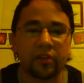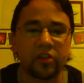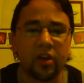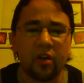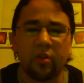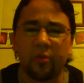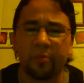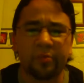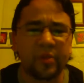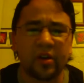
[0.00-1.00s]

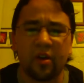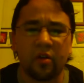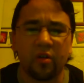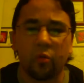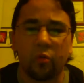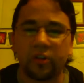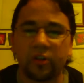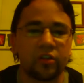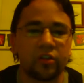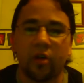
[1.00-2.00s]
So,
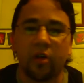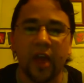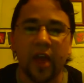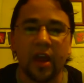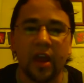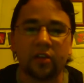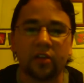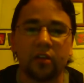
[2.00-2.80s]
once you do all that,